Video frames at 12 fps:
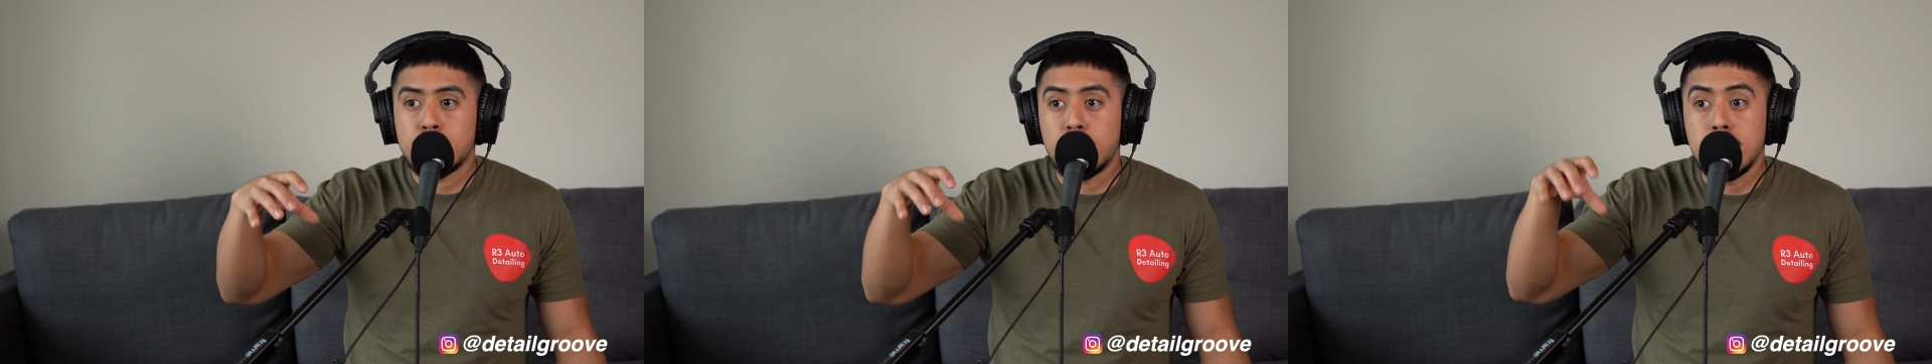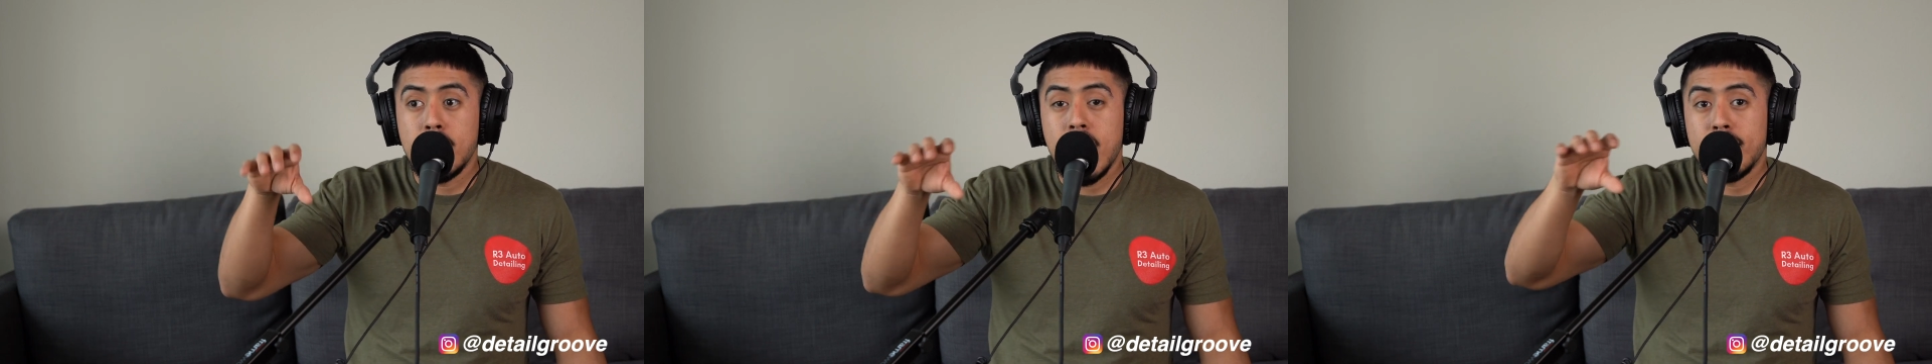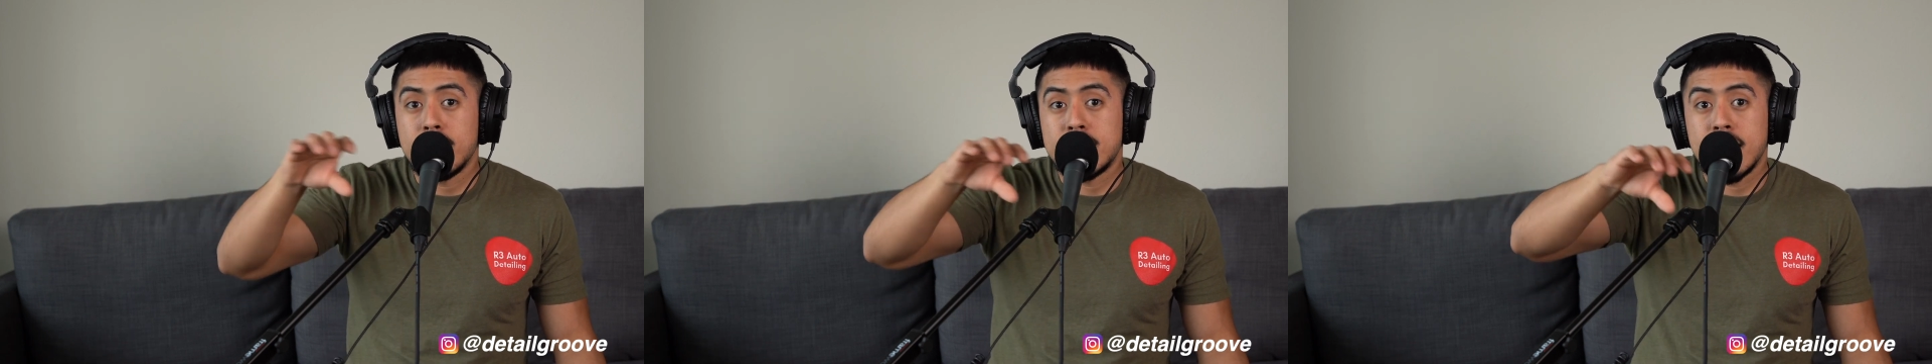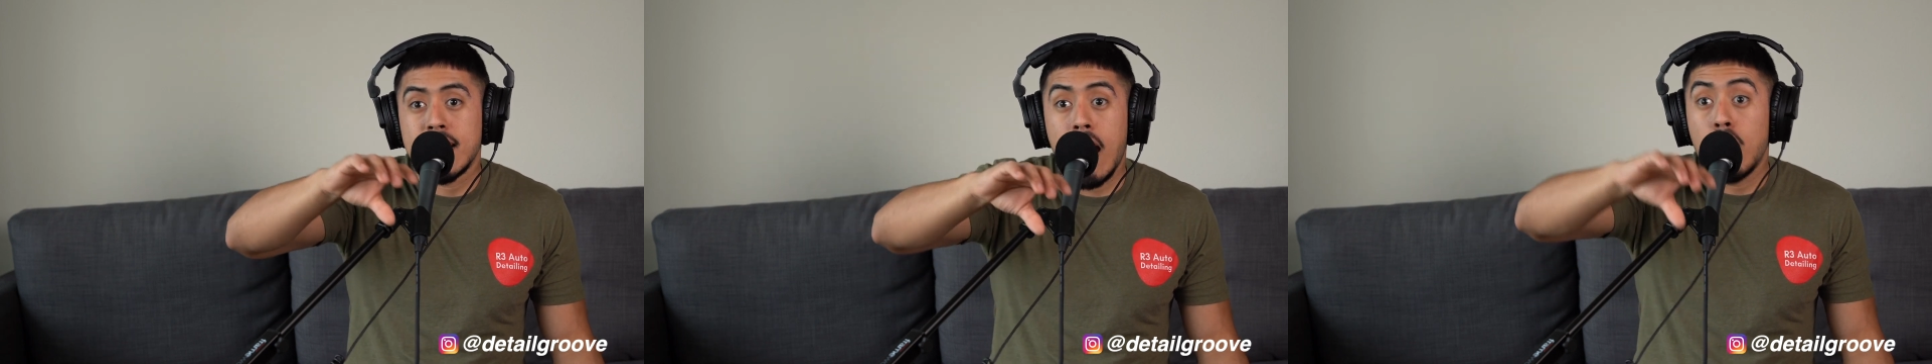or you might have to
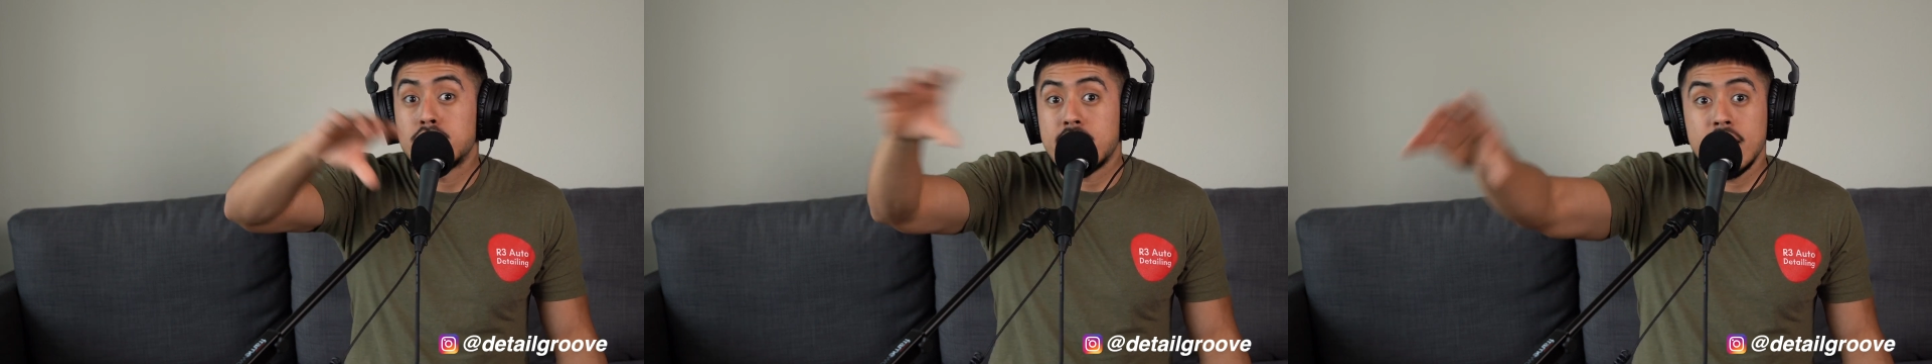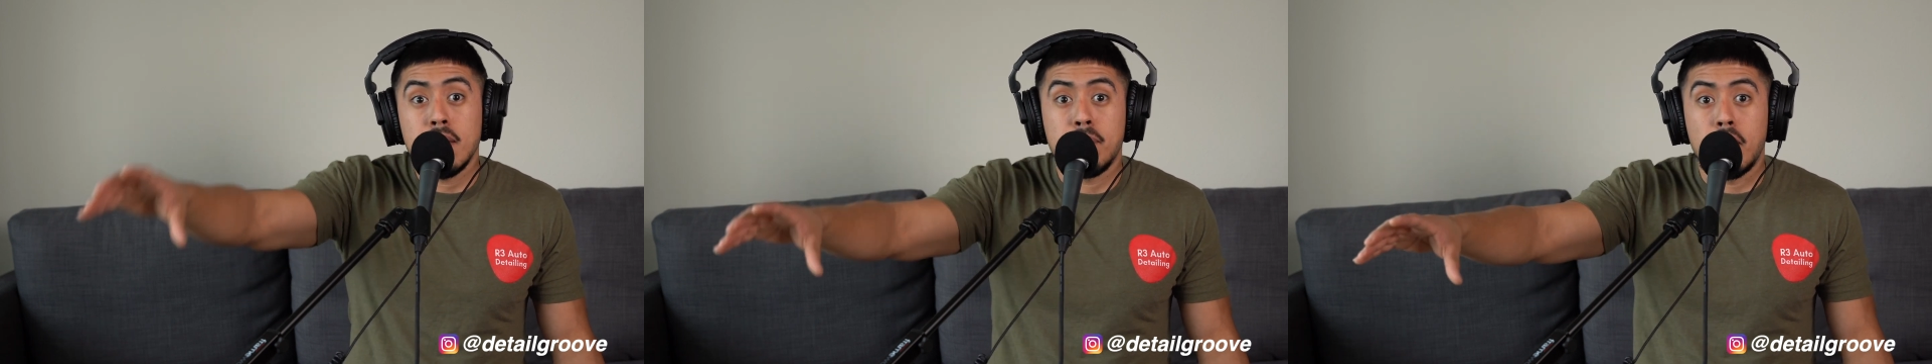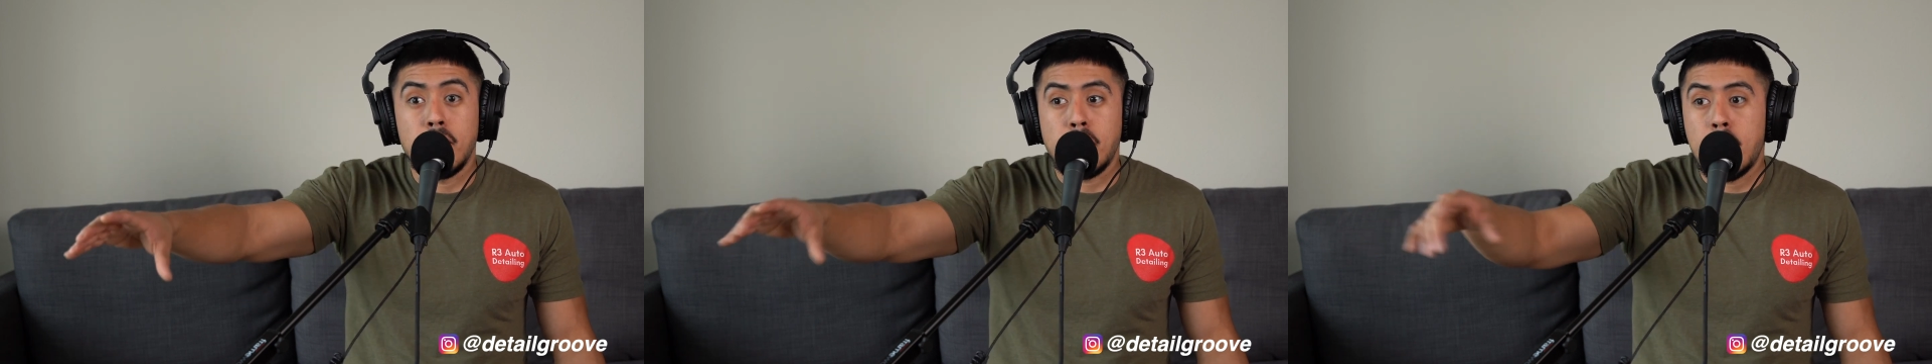take it outside the apartment,